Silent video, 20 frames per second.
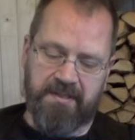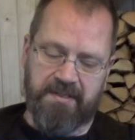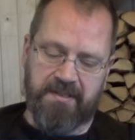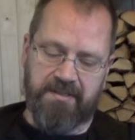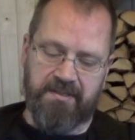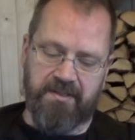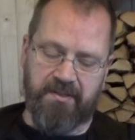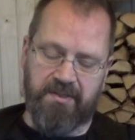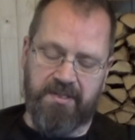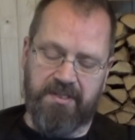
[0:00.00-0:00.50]

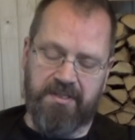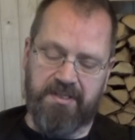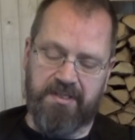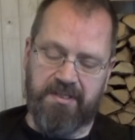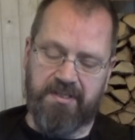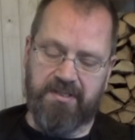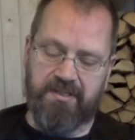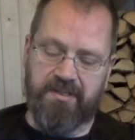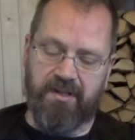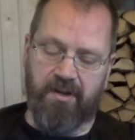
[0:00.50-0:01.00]
So this
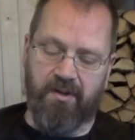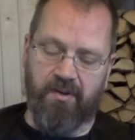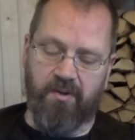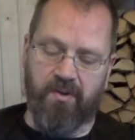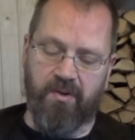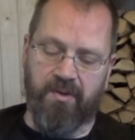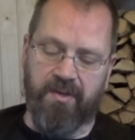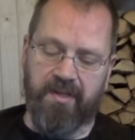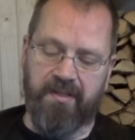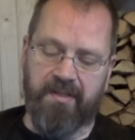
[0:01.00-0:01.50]
is the
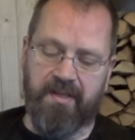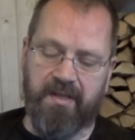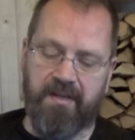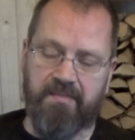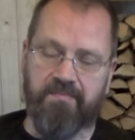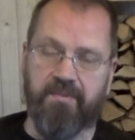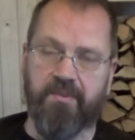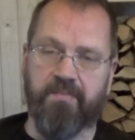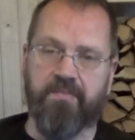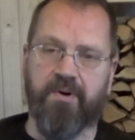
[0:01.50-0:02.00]
law that
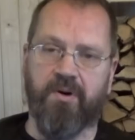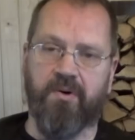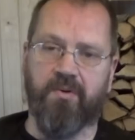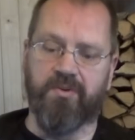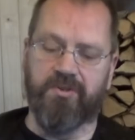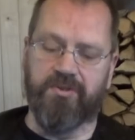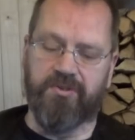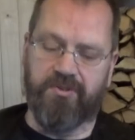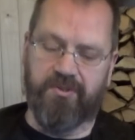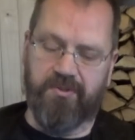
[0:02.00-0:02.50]
they
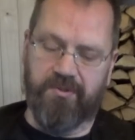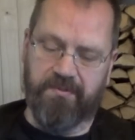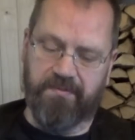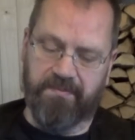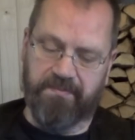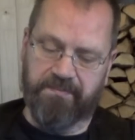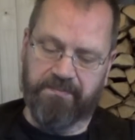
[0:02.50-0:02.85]
proposed.